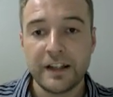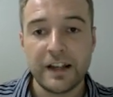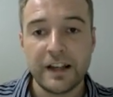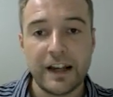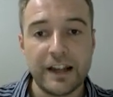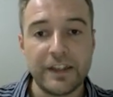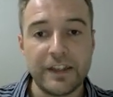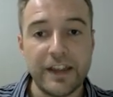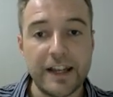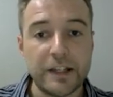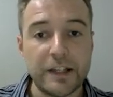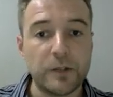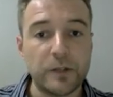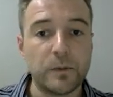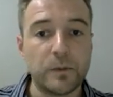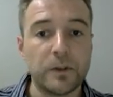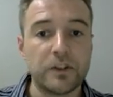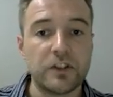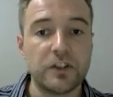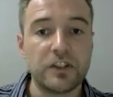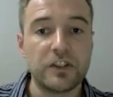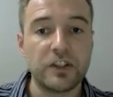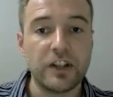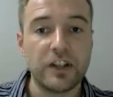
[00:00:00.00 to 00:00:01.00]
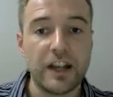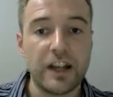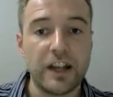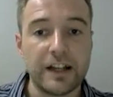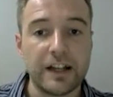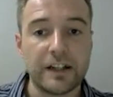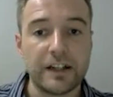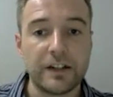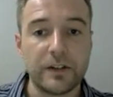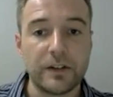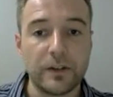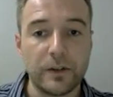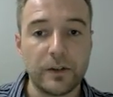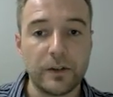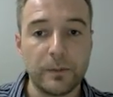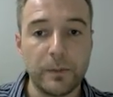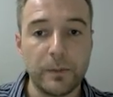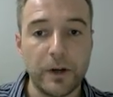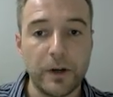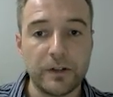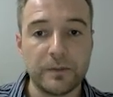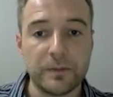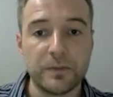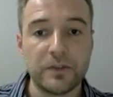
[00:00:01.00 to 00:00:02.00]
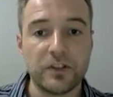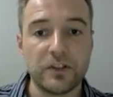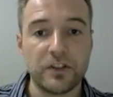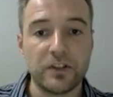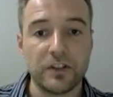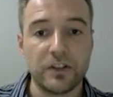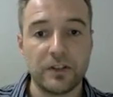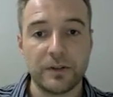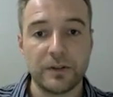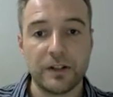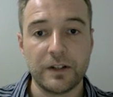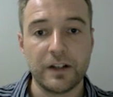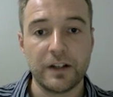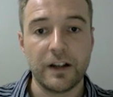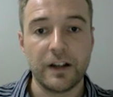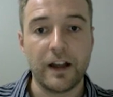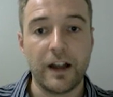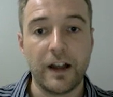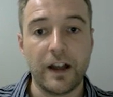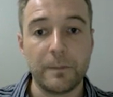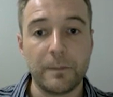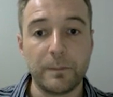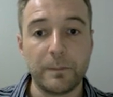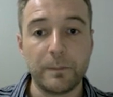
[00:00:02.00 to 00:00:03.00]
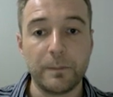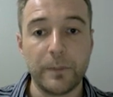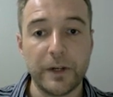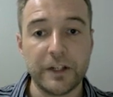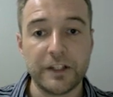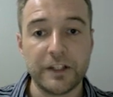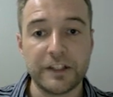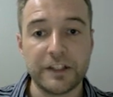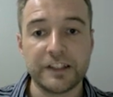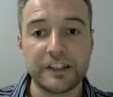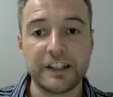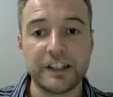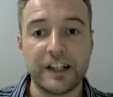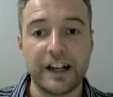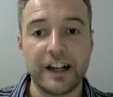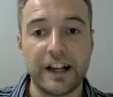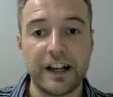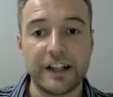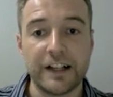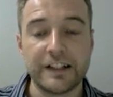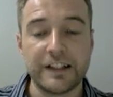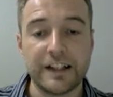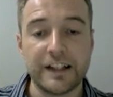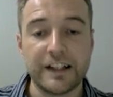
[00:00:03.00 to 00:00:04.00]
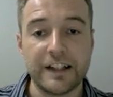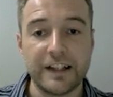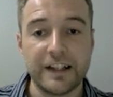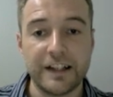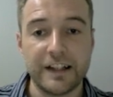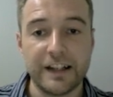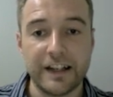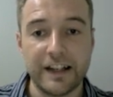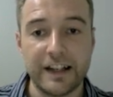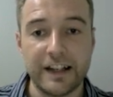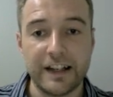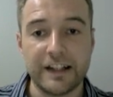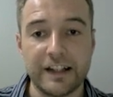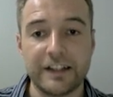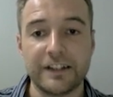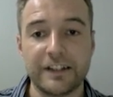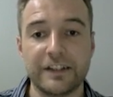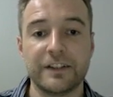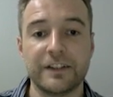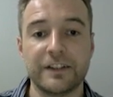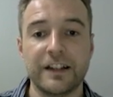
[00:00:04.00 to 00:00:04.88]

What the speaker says: and then you want to check the bottom two buttons and hit